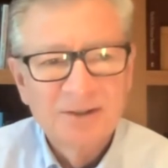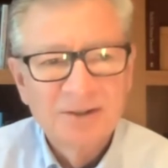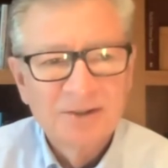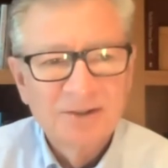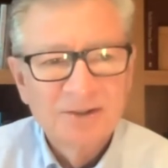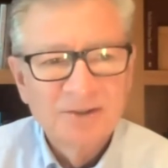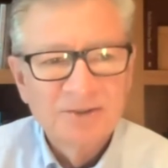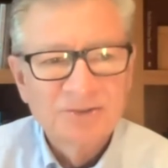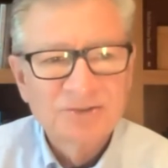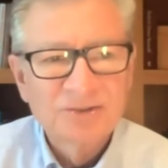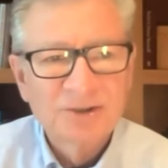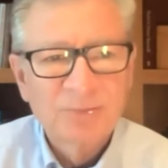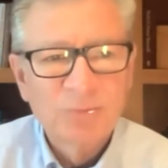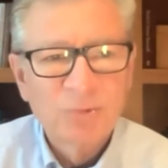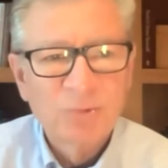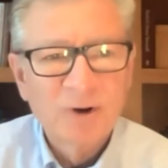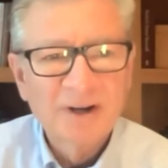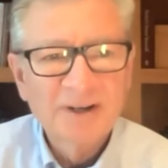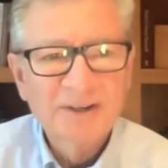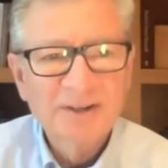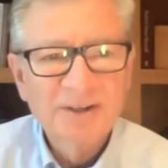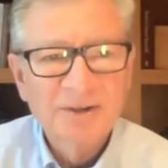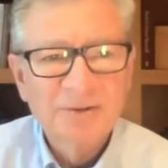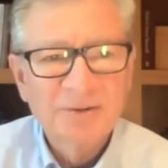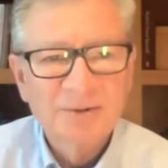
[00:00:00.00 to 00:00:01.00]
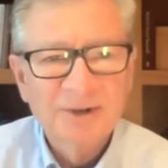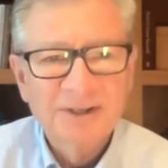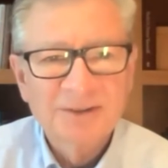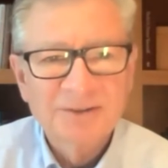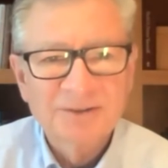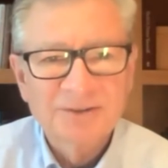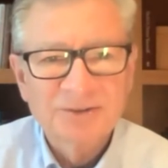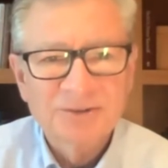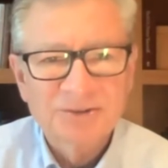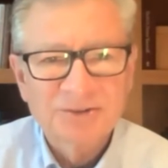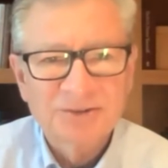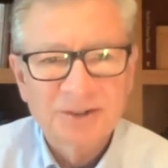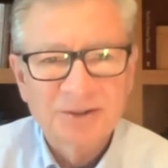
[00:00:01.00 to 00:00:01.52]
So I'm walking around the
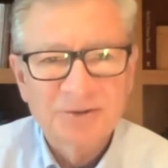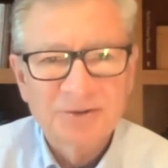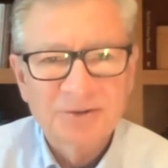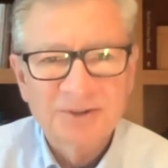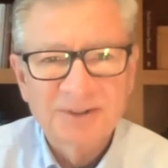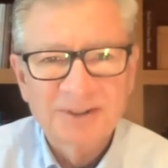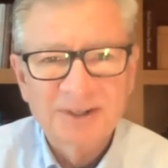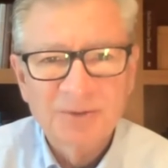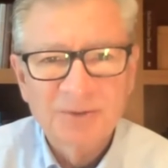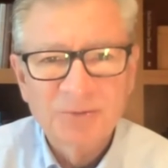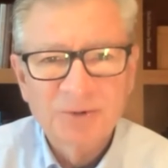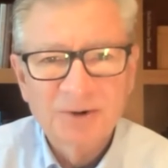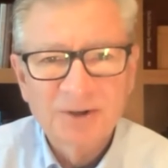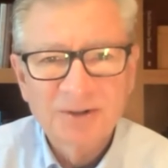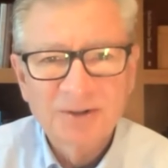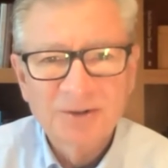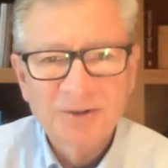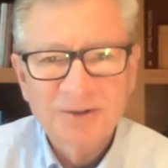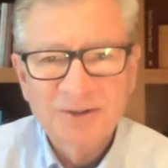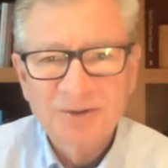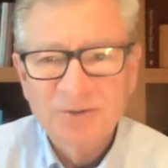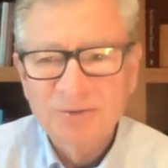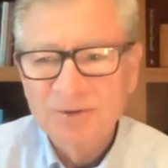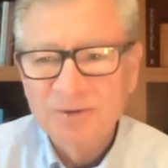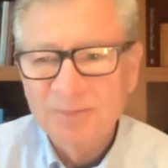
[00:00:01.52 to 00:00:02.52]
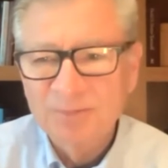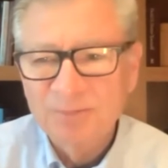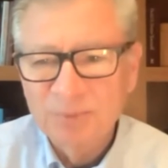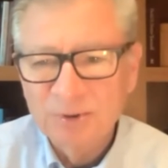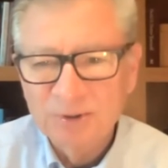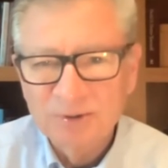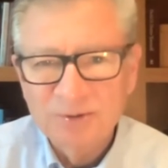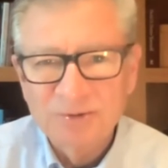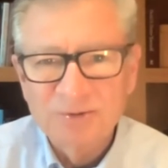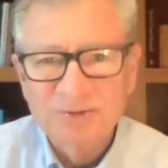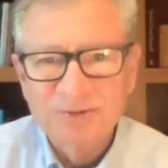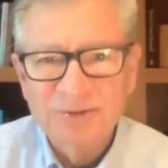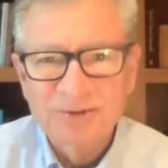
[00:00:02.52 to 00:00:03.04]
show and I wander into a
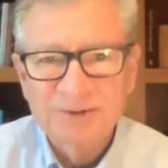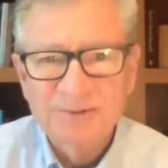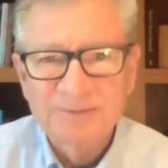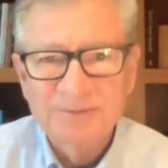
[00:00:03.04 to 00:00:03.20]
booth